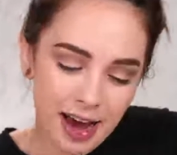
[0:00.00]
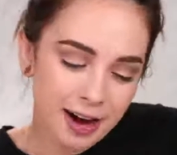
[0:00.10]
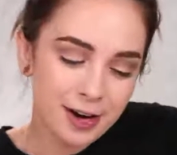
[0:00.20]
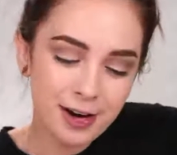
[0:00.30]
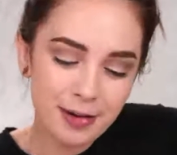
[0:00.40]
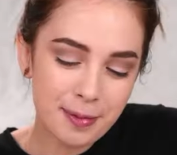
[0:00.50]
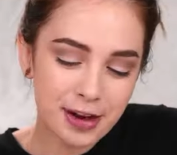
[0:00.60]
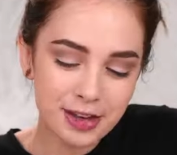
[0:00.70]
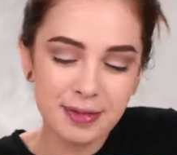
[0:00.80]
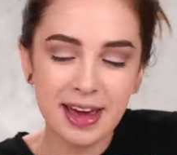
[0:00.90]
I don't know if I'm
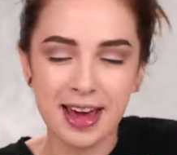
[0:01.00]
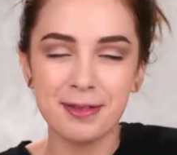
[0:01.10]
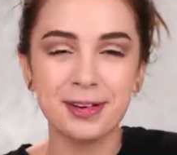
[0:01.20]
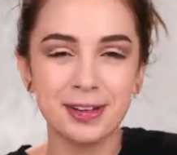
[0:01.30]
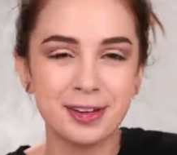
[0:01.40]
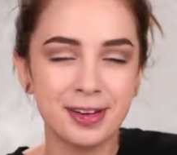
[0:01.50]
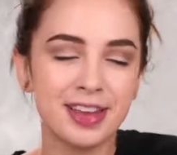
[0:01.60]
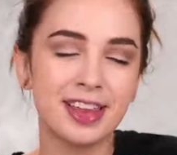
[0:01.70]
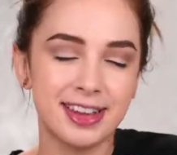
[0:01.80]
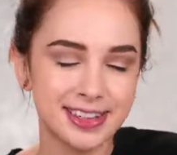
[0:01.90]
going to be able to do
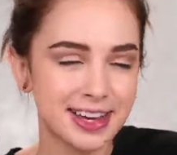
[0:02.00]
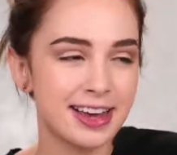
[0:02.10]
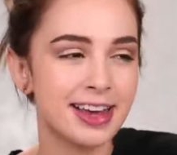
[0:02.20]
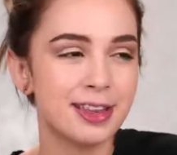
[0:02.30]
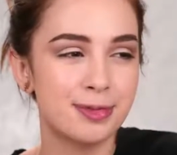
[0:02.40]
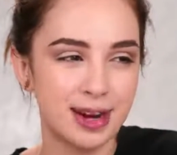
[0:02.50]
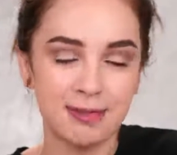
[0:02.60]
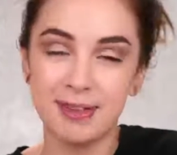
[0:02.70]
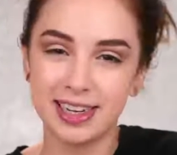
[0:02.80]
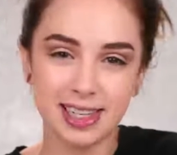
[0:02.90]
it. Things can get
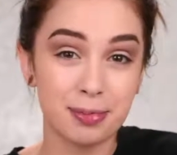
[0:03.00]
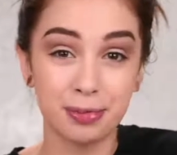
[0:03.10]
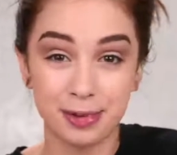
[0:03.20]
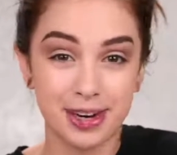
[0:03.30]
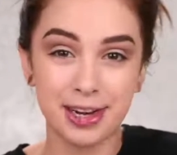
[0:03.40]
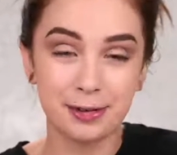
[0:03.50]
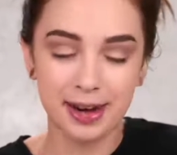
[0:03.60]
really messed up really